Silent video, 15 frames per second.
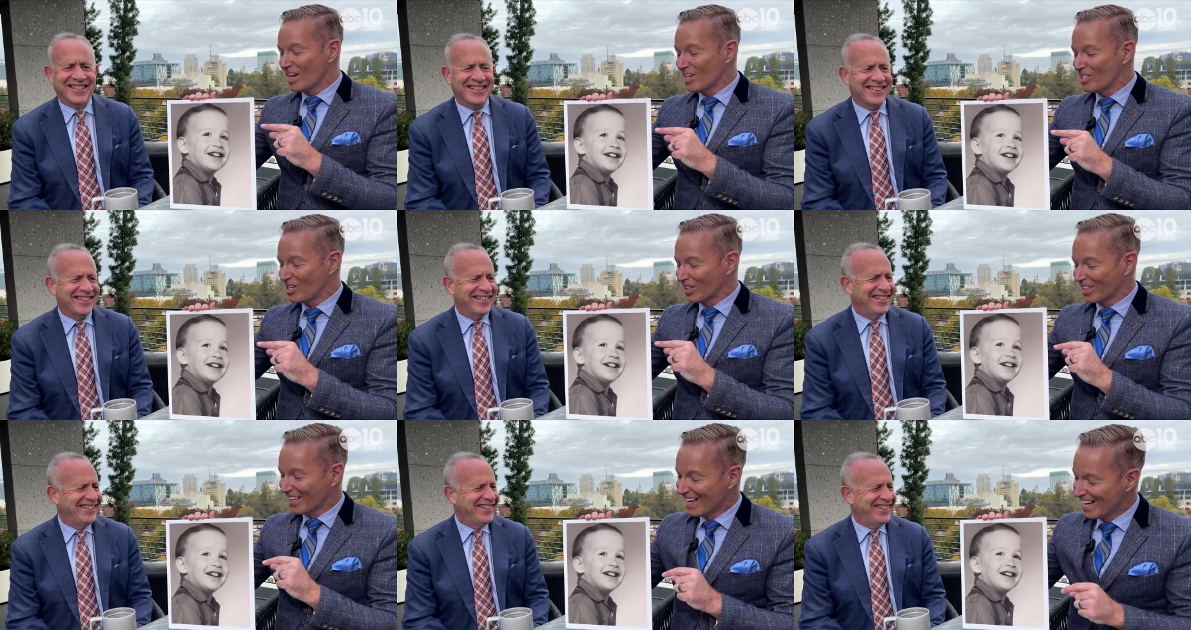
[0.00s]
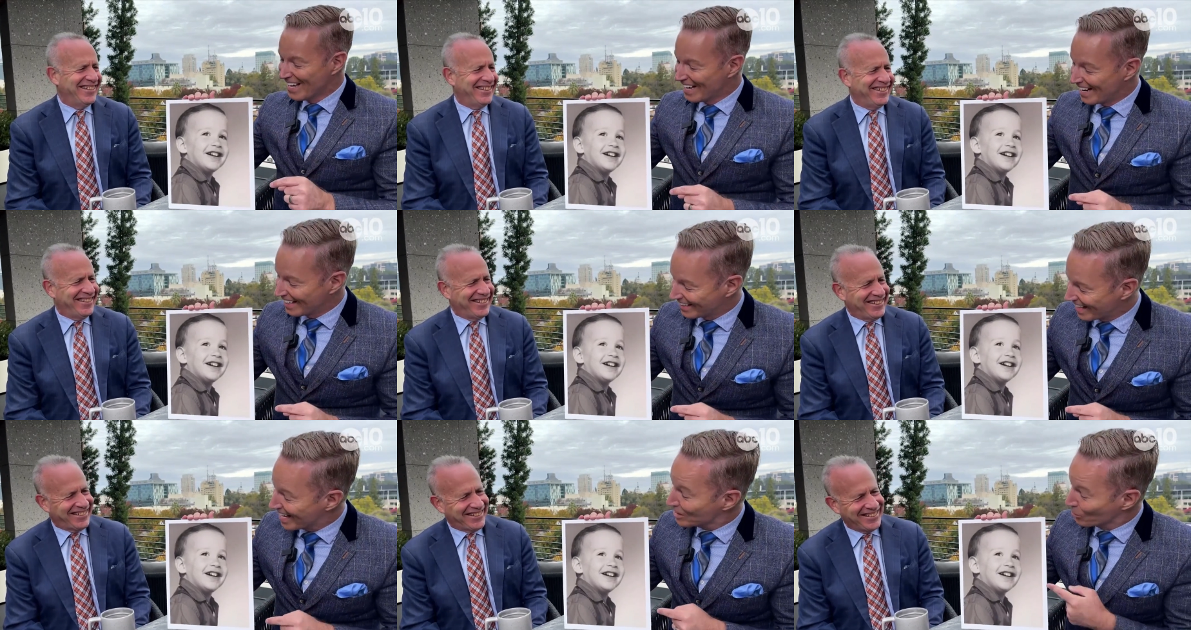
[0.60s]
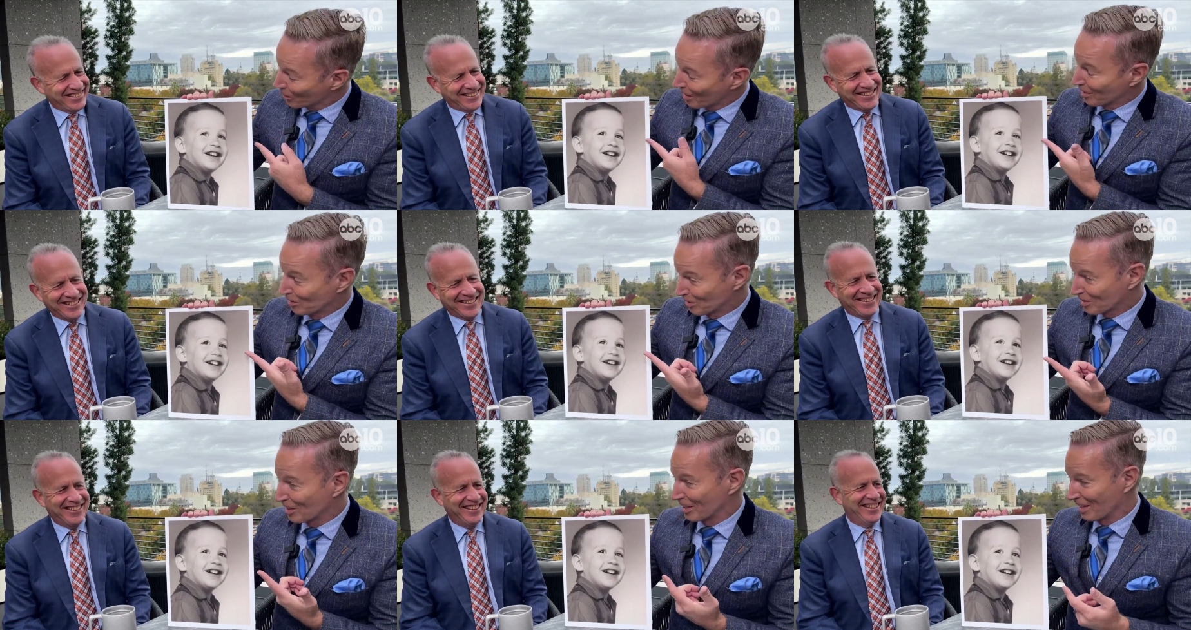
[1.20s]
Speaker 1: is your, that's what I
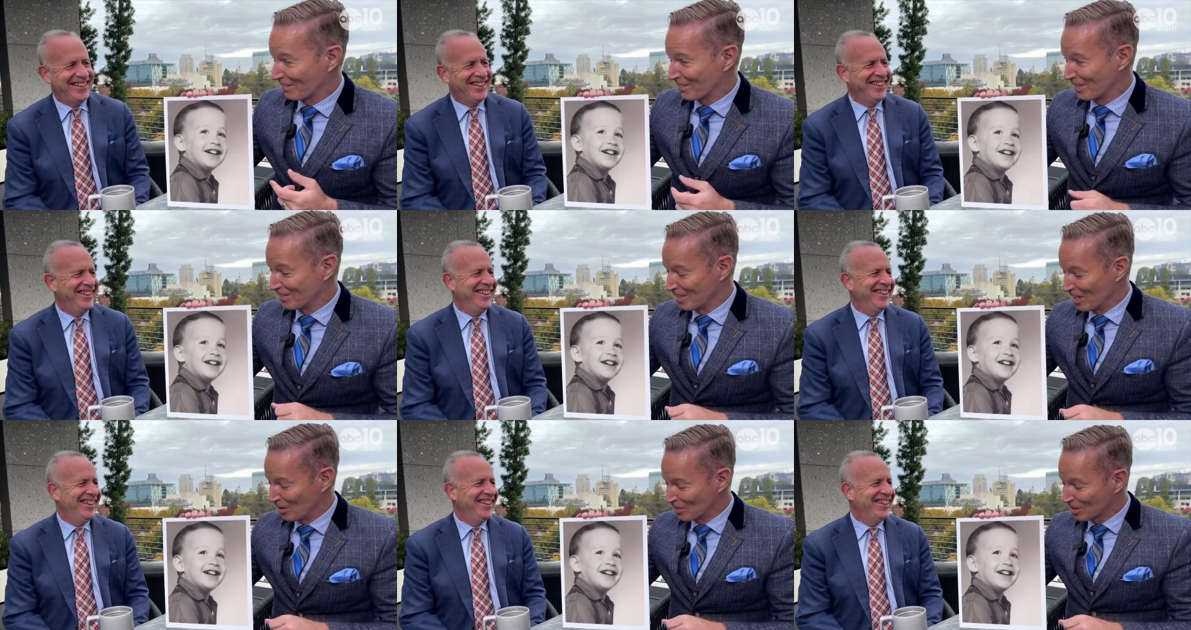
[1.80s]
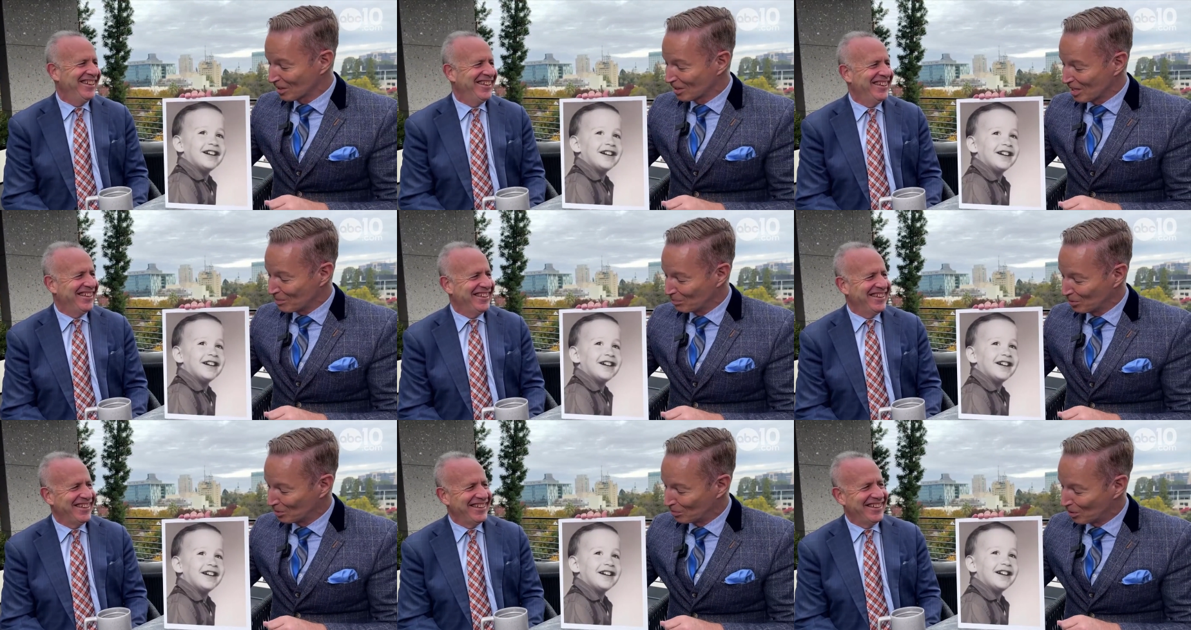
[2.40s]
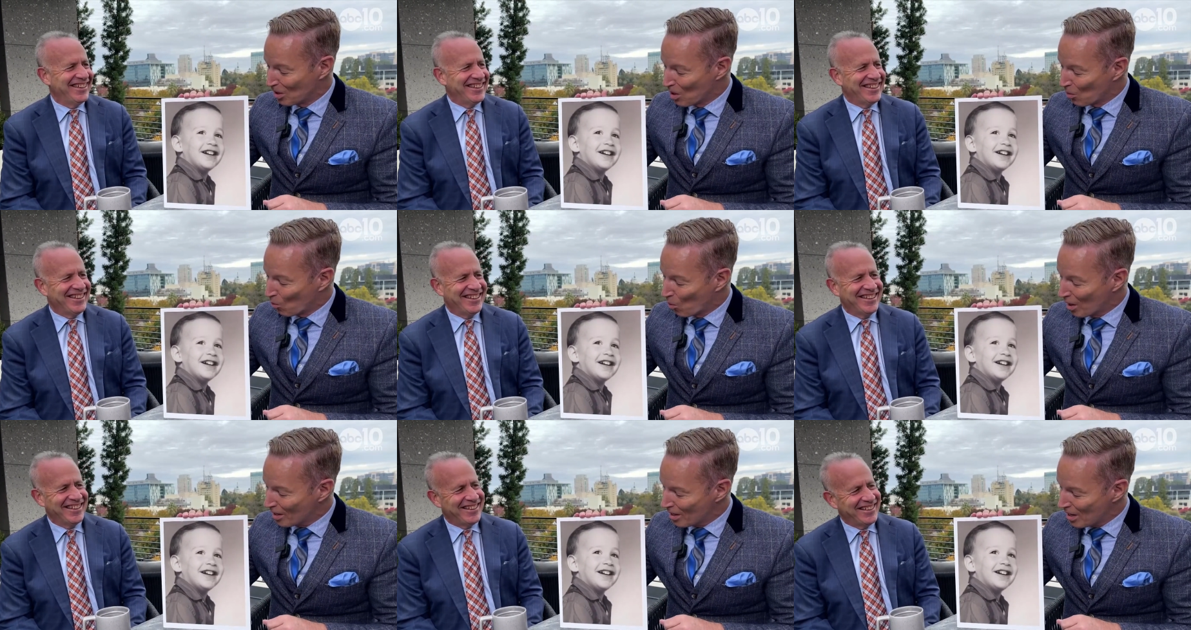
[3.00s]
looked like at 15. I was a late bloomer.
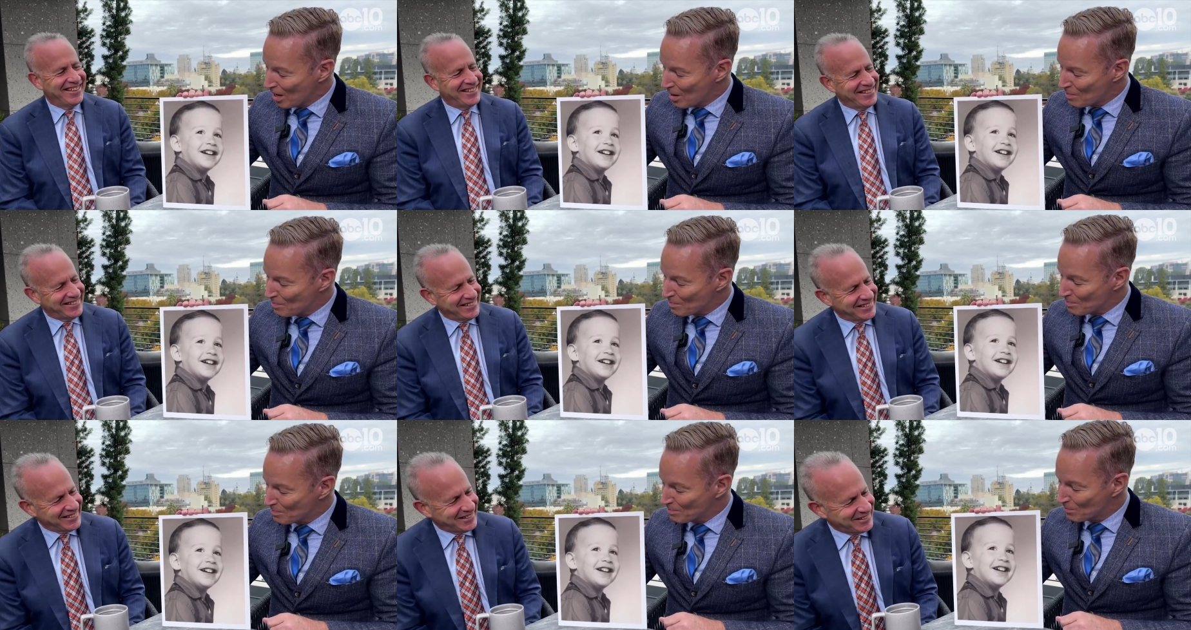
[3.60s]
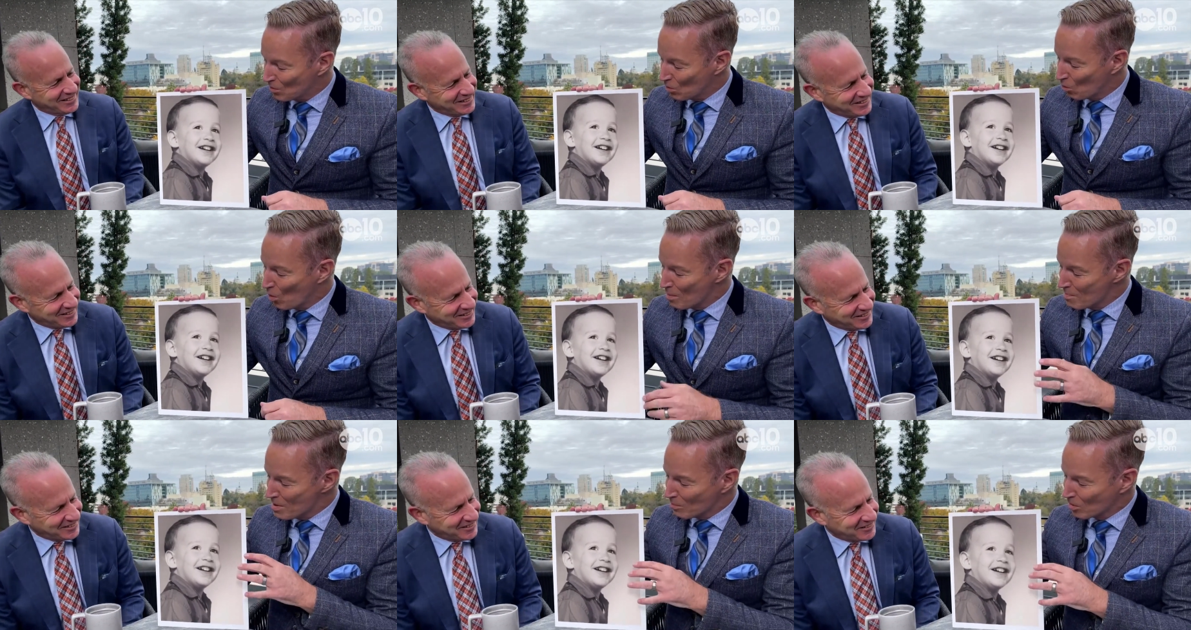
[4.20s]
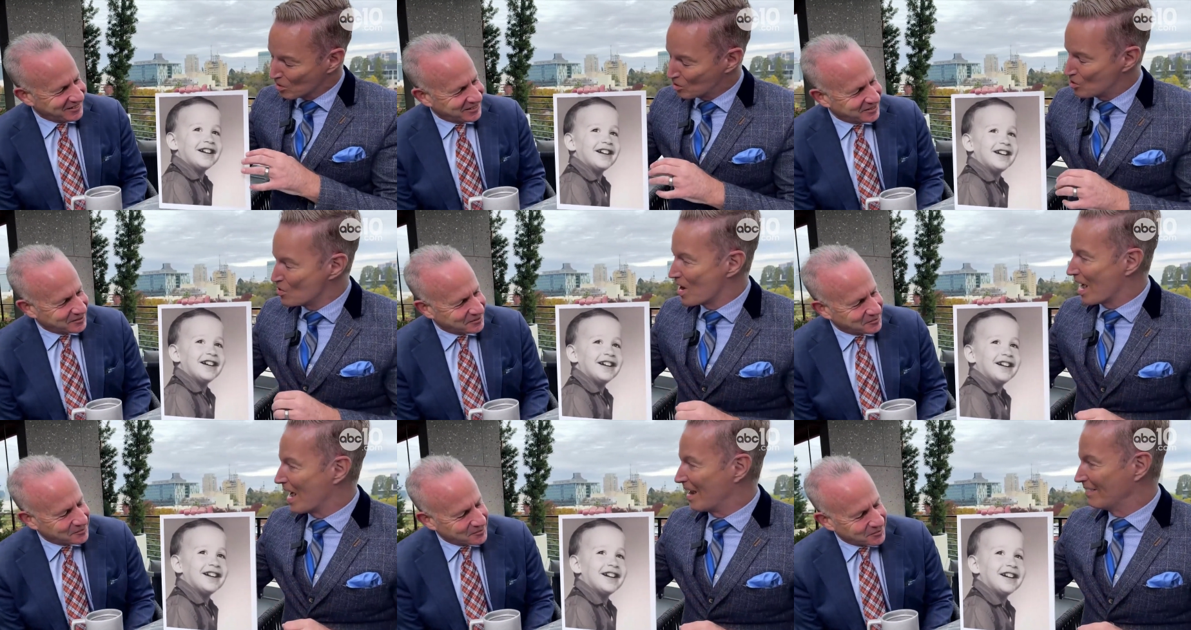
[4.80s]
What, um, what memories do
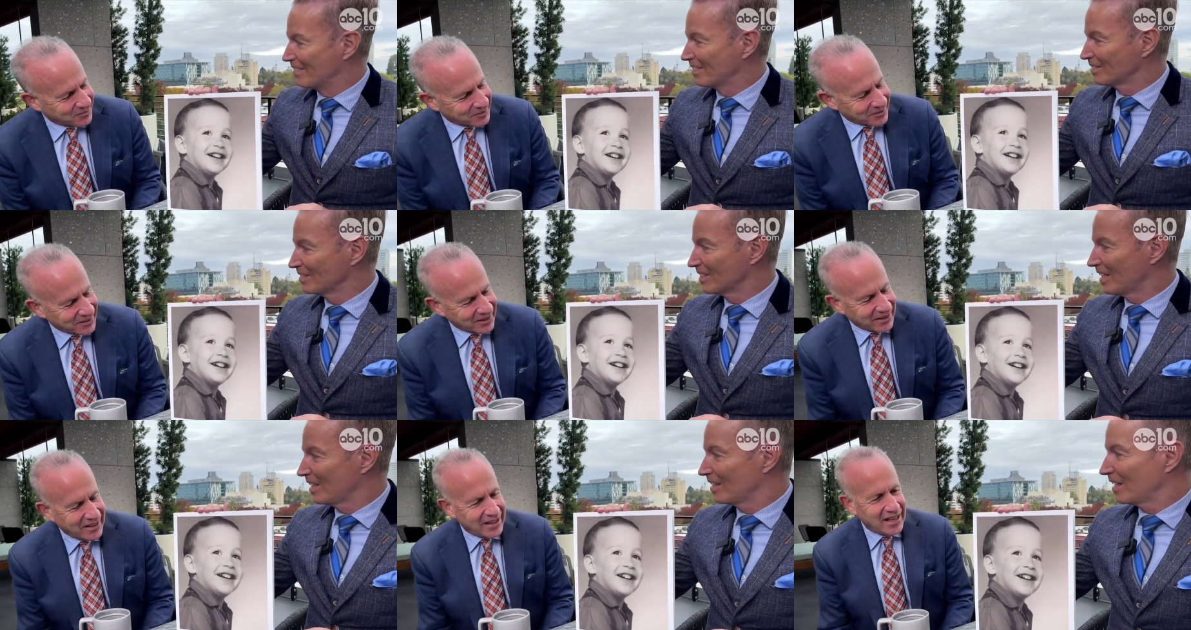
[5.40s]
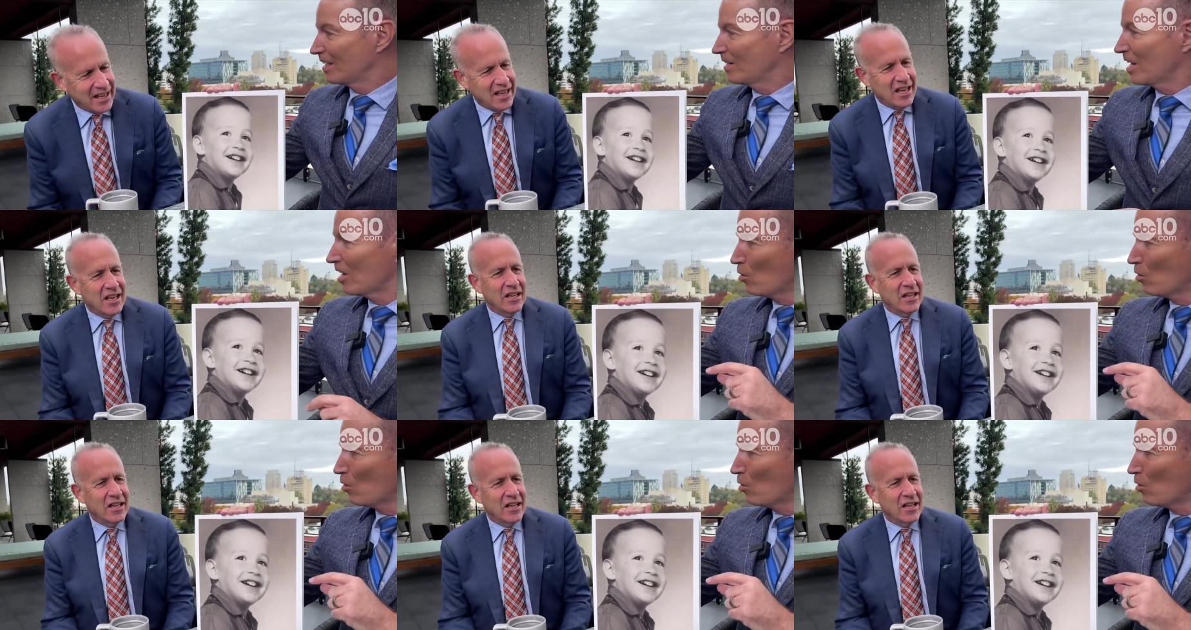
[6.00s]
you have? Now,